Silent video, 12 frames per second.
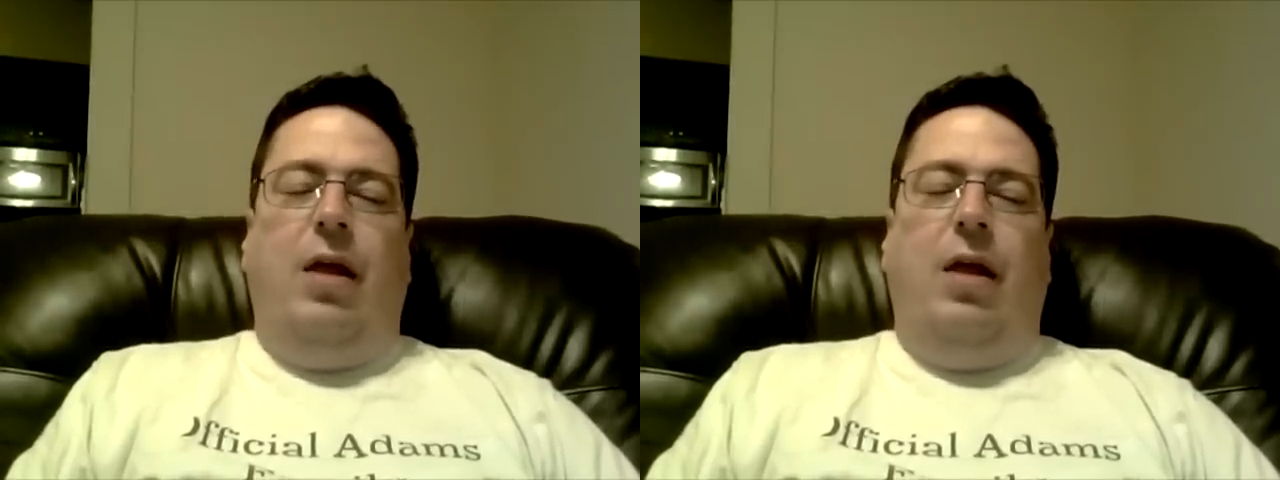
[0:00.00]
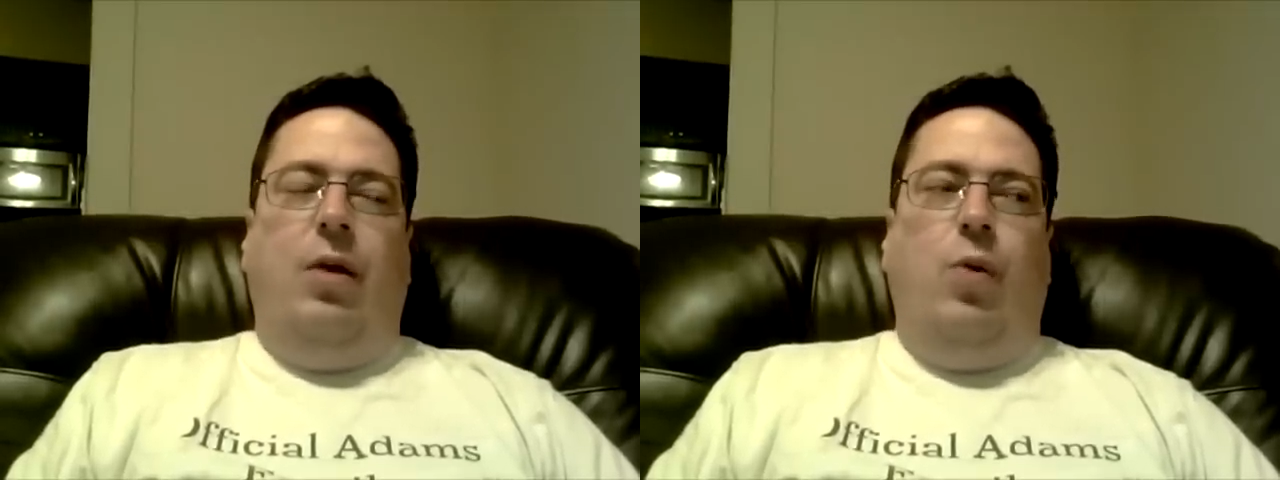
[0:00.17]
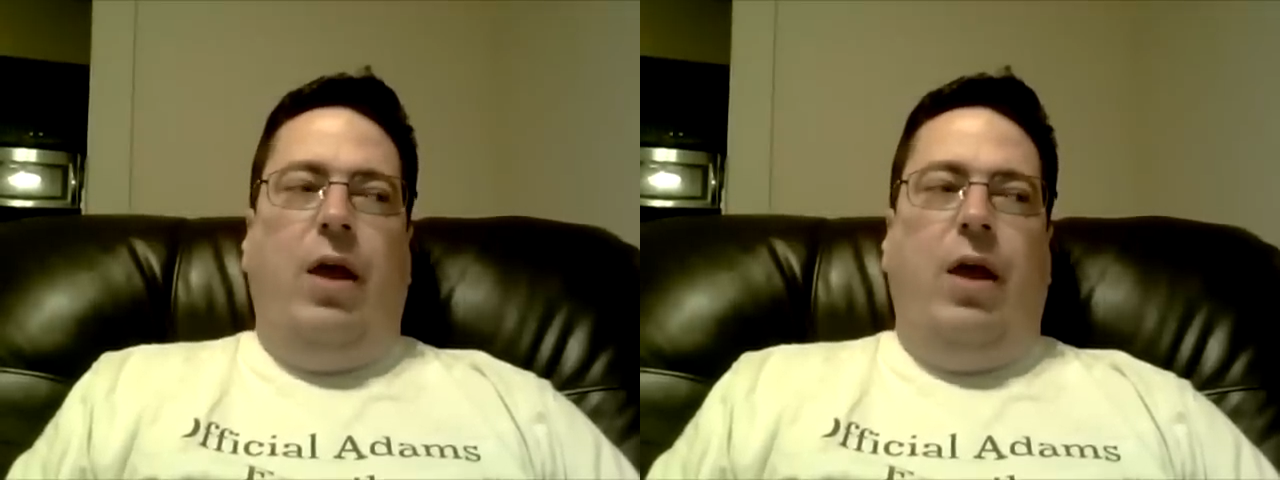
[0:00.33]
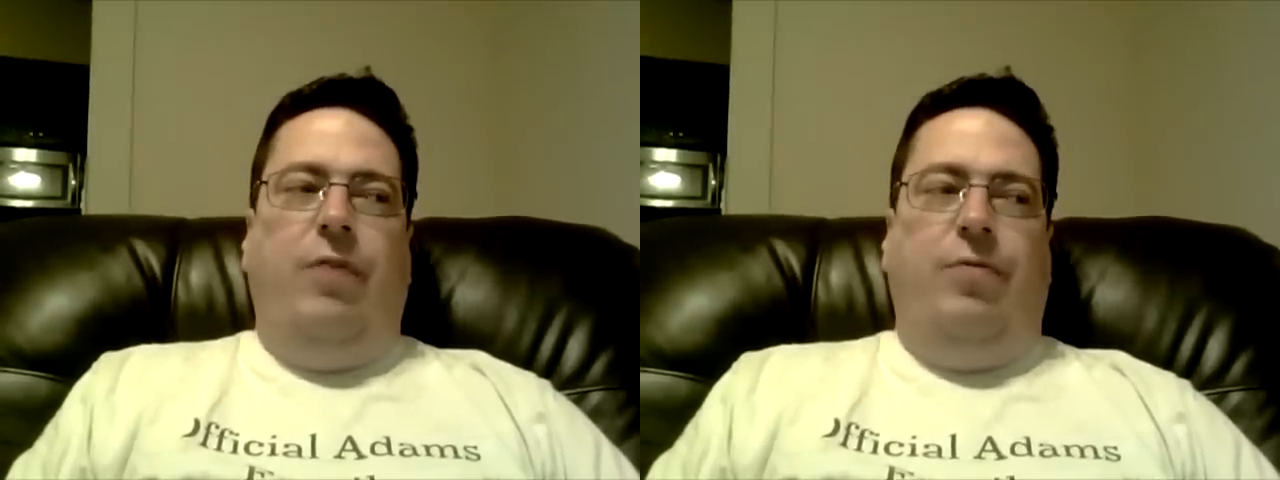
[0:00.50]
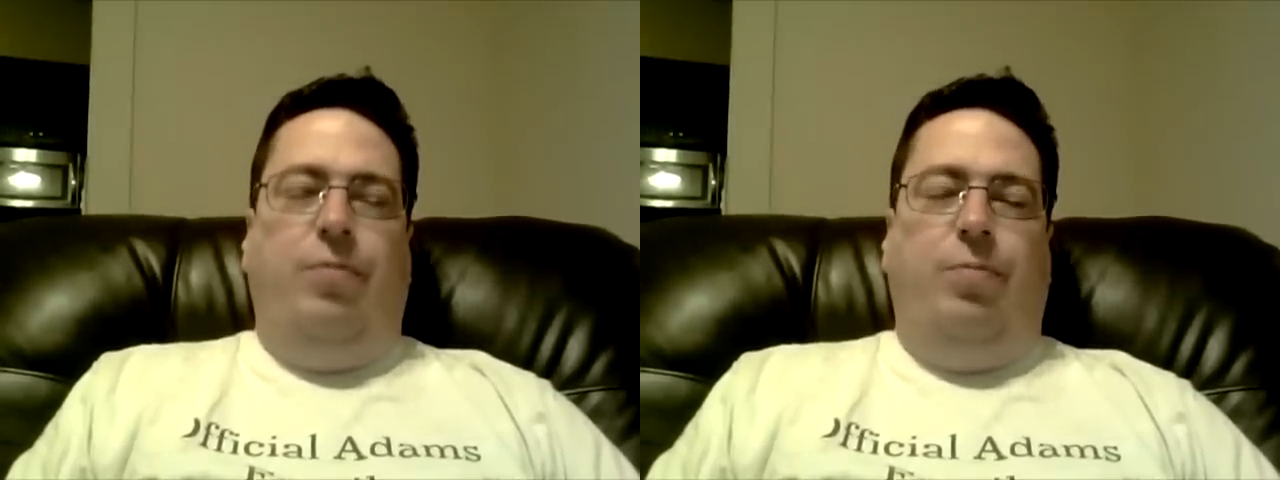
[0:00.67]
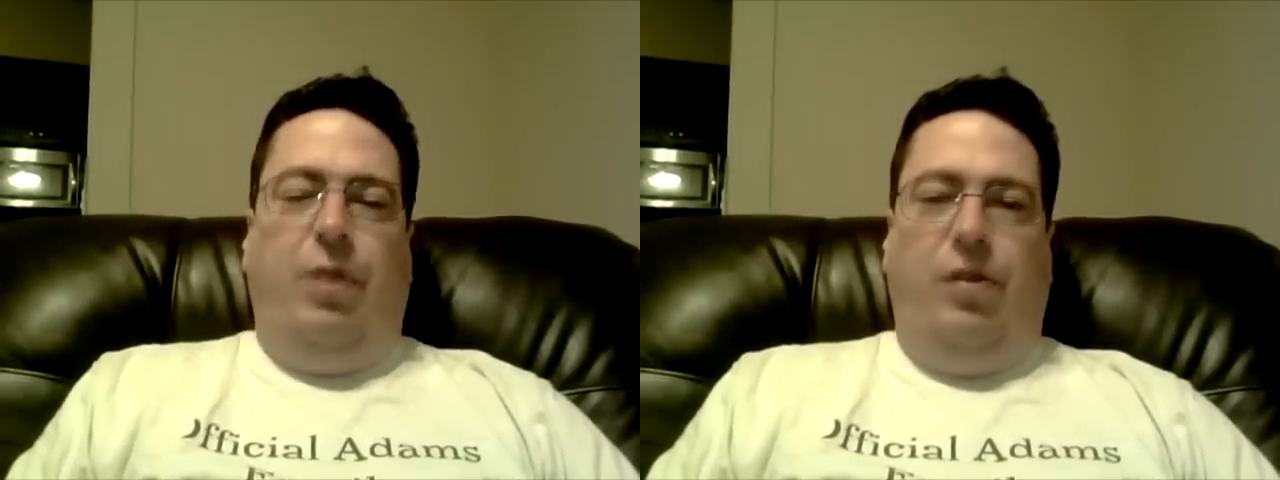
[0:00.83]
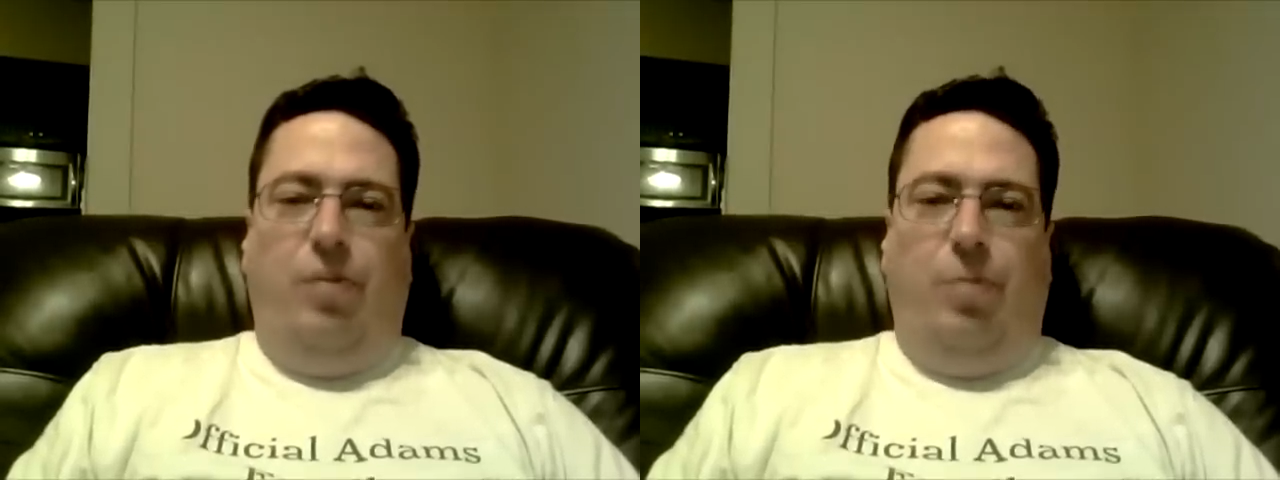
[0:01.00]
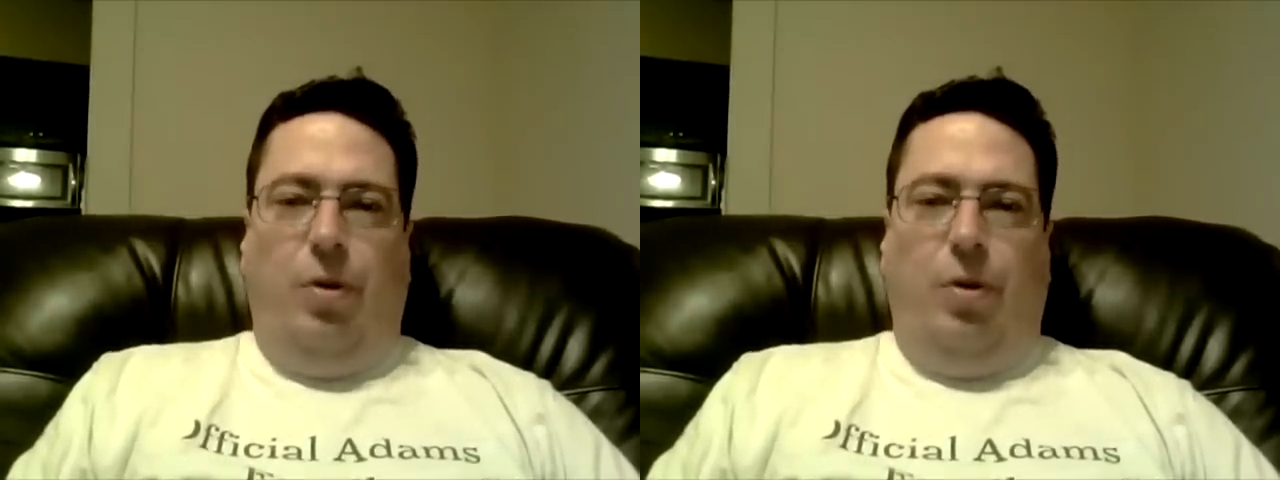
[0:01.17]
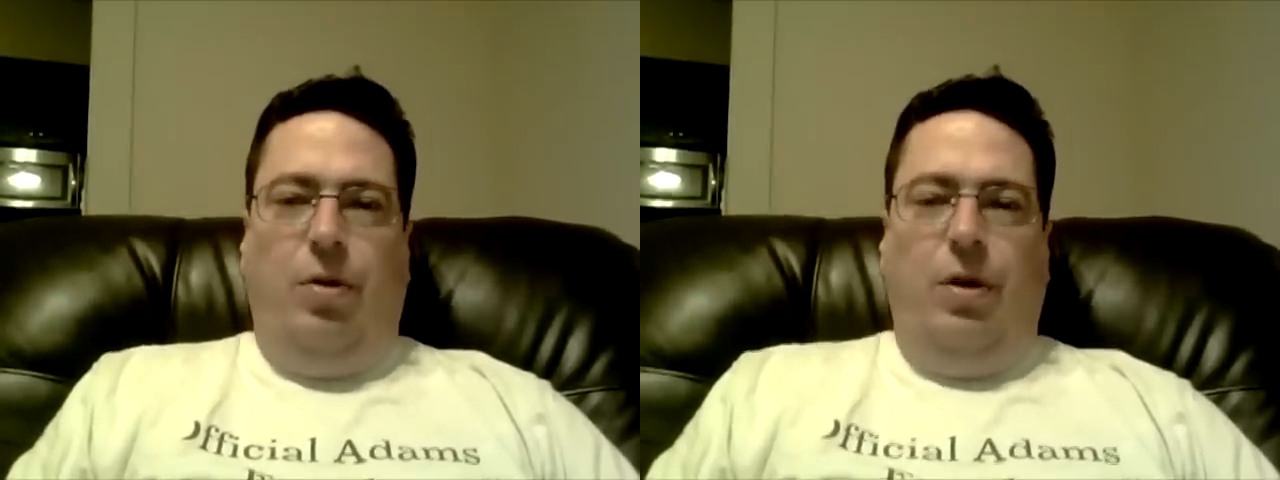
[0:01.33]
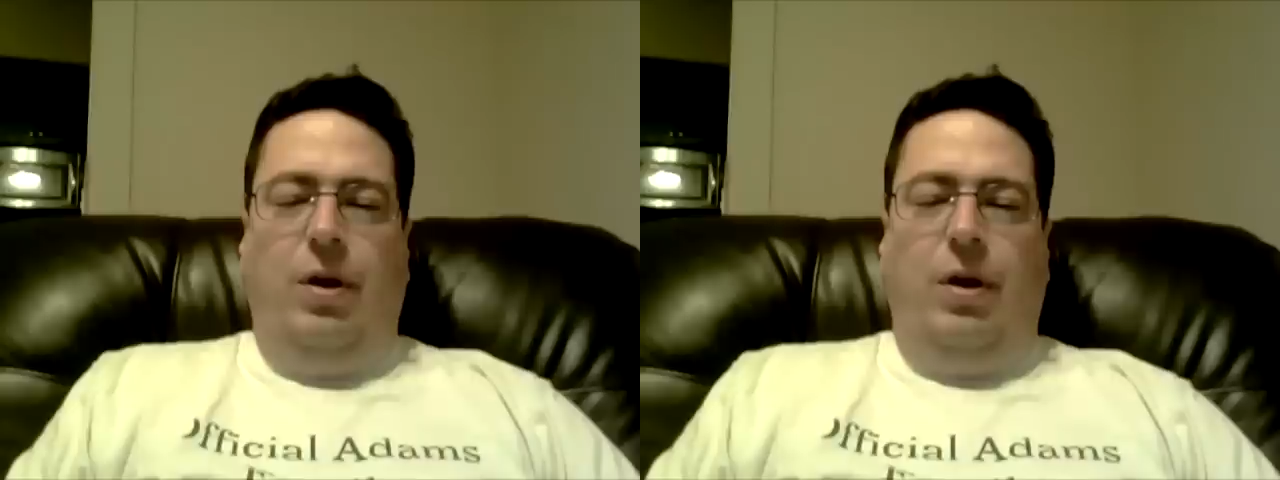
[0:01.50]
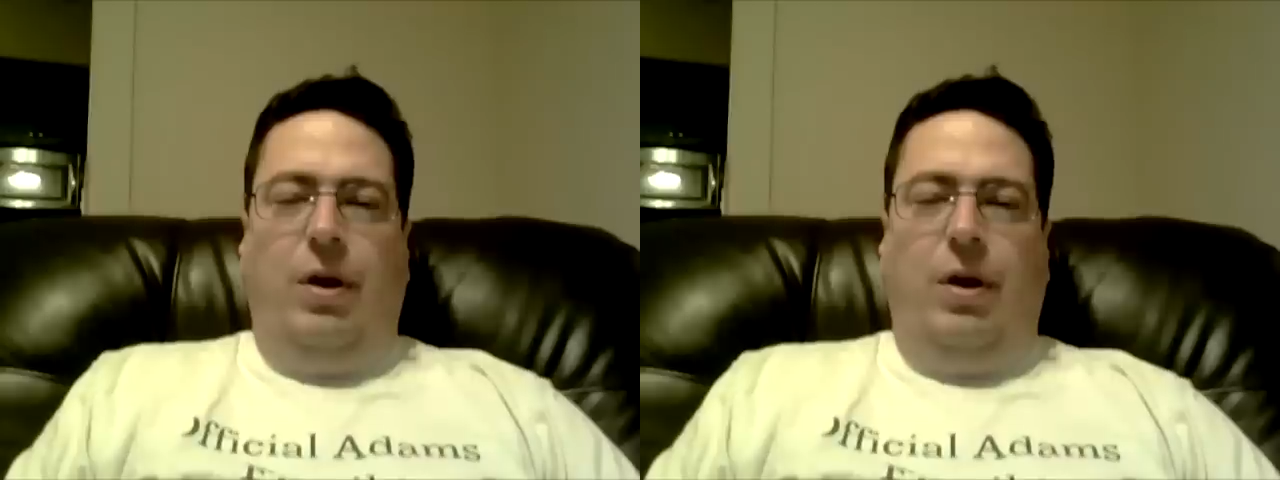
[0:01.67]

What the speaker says: Elliott Wave principle